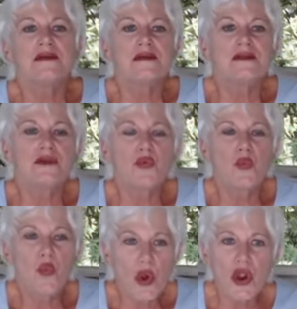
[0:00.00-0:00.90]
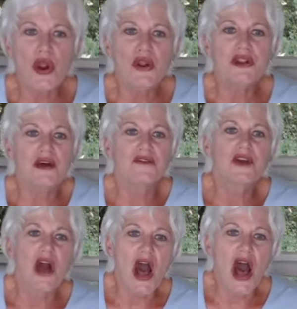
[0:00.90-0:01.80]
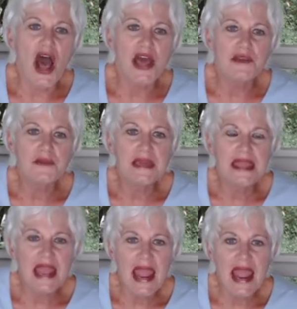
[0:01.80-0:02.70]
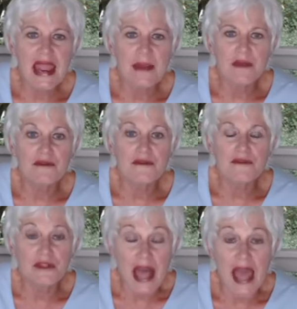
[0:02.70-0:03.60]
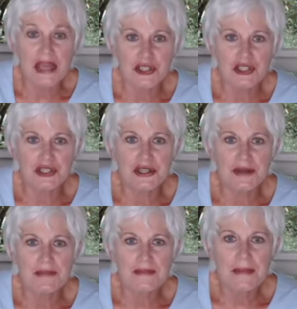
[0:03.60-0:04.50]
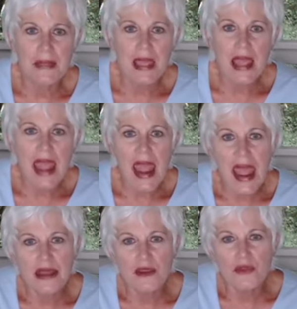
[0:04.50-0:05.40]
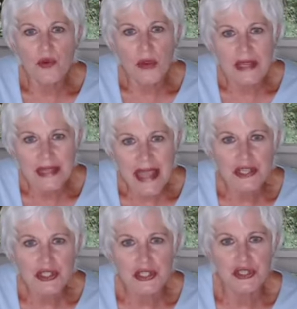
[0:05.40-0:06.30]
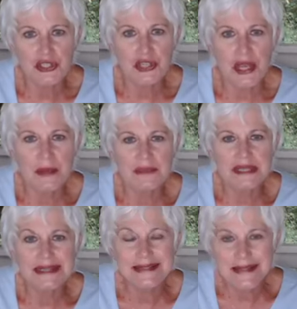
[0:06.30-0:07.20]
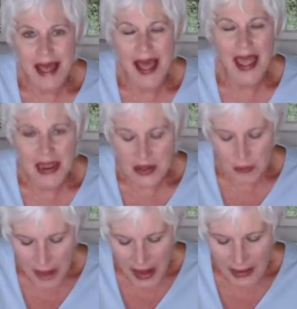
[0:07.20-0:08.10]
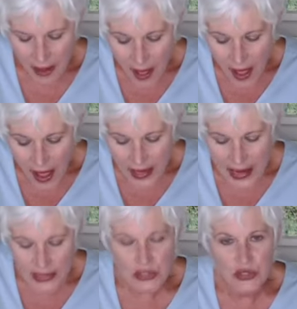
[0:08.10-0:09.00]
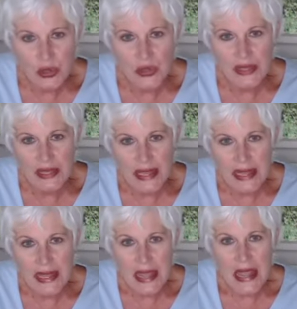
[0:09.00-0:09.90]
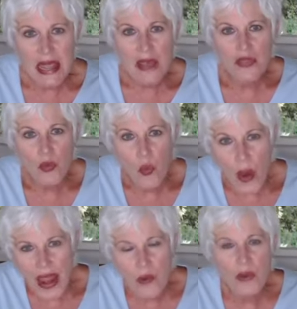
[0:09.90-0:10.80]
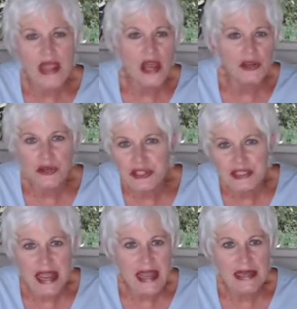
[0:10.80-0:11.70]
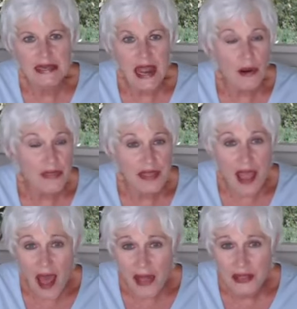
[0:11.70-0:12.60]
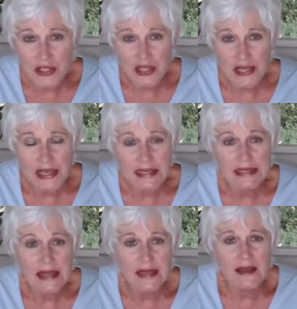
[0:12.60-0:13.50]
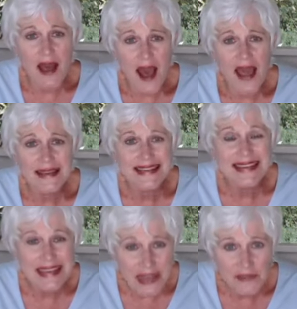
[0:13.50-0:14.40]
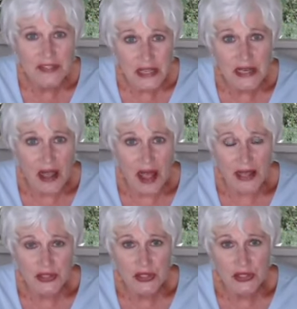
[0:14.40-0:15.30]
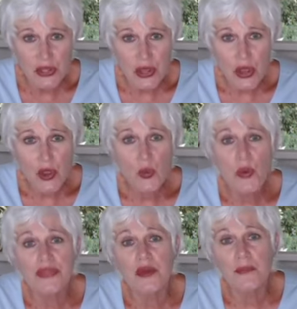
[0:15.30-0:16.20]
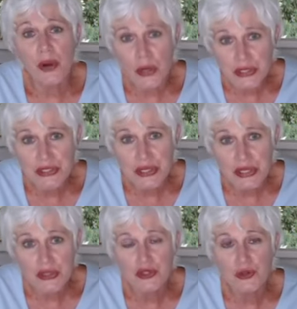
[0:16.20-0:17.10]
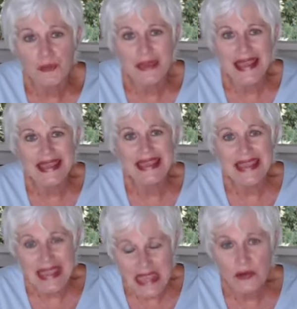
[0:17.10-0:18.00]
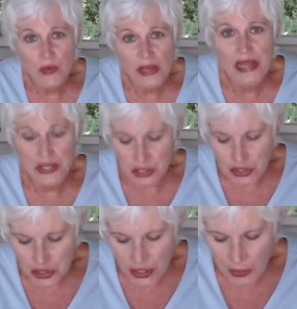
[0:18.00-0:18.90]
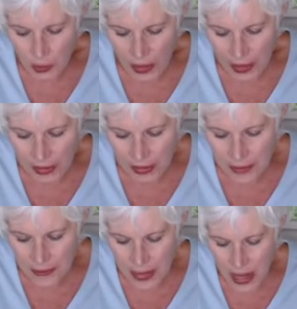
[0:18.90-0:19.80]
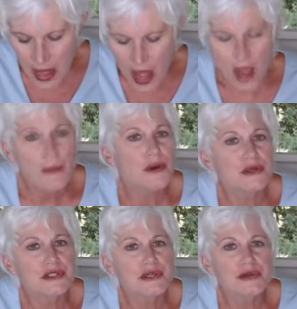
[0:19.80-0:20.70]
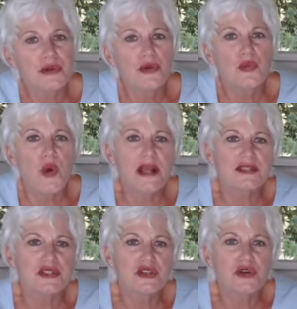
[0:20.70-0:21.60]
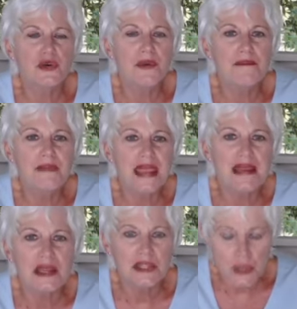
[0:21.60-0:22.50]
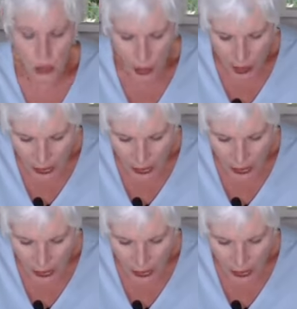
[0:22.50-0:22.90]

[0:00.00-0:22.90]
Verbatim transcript: the Word of God became flesh and the relationship designed by God and certainly the way we understand our theology is that God gifted us with a person to be in relationship with. A person who wants to meet us where